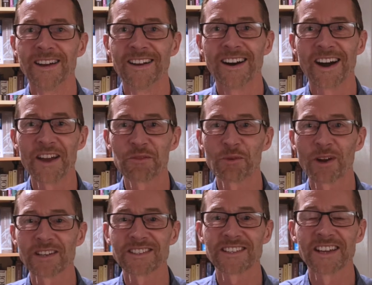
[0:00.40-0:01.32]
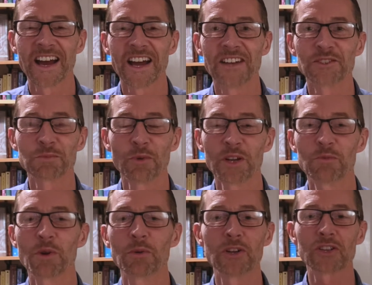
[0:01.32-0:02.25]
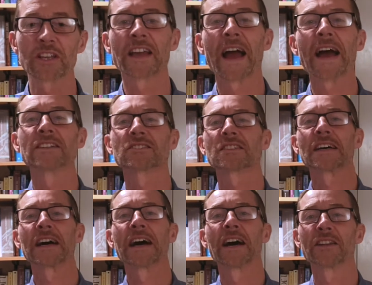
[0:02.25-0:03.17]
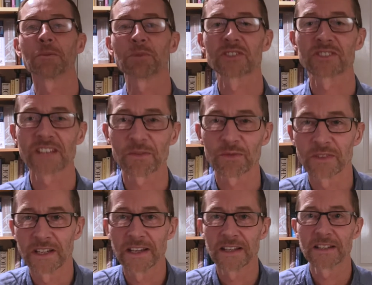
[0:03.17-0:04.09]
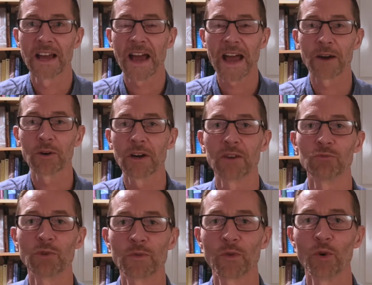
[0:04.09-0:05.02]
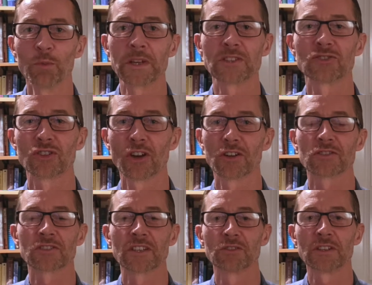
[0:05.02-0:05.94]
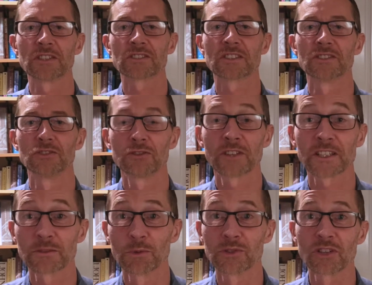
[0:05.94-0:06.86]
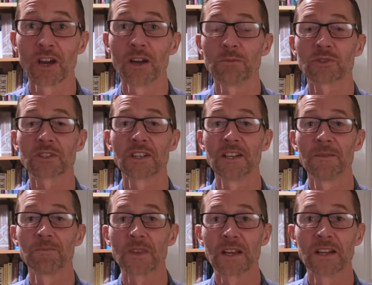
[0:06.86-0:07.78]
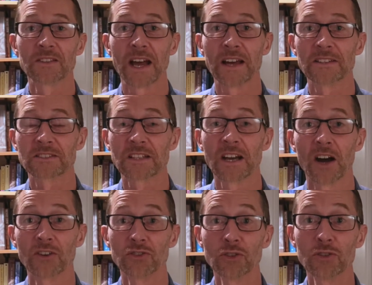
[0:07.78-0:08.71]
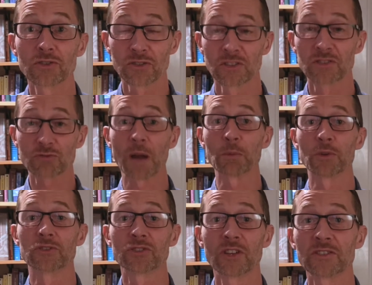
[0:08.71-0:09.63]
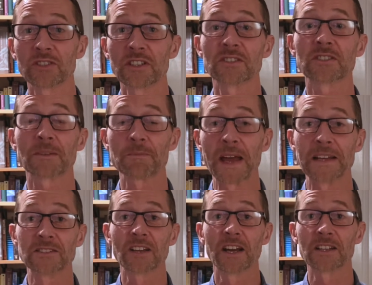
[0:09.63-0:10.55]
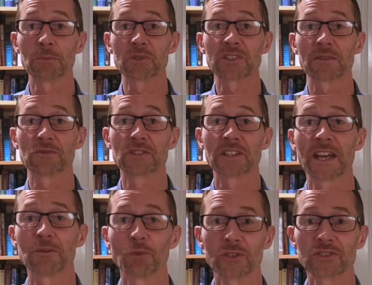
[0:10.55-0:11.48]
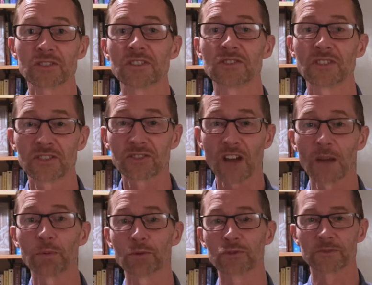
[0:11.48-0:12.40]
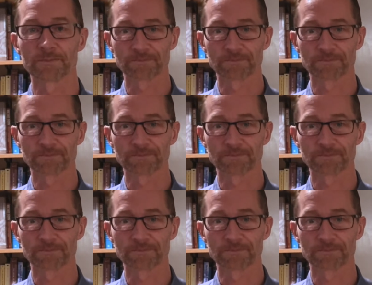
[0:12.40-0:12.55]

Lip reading: Hi everyone, this morning we were looking at number 7 in our Reforming Church series, New Testament terms that are used to describe what the church is, and number 7 today was disciples.